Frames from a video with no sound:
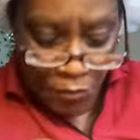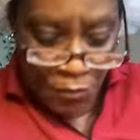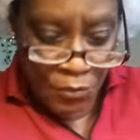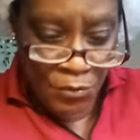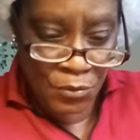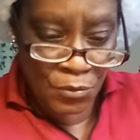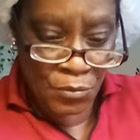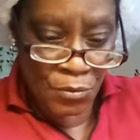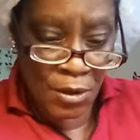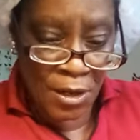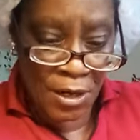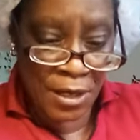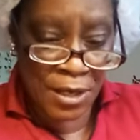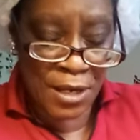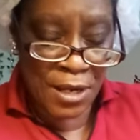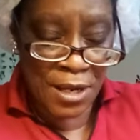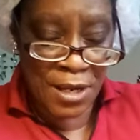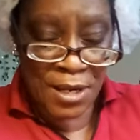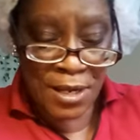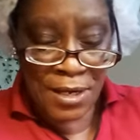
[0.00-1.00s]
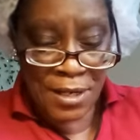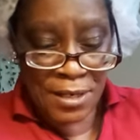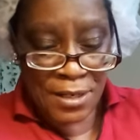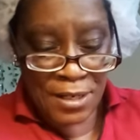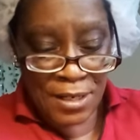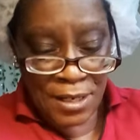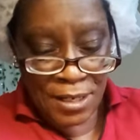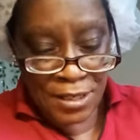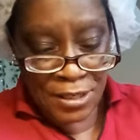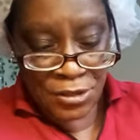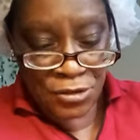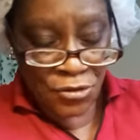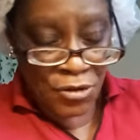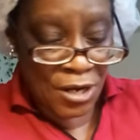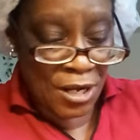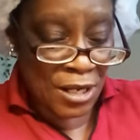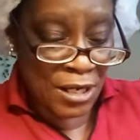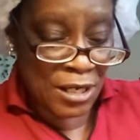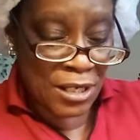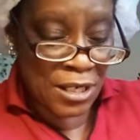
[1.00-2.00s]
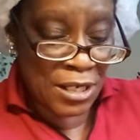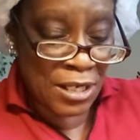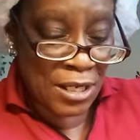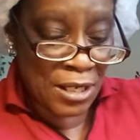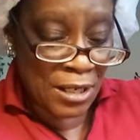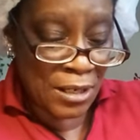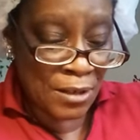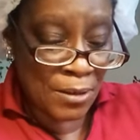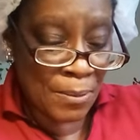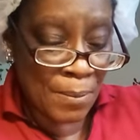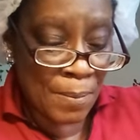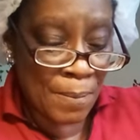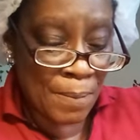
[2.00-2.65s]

one was right. Now let's try it again.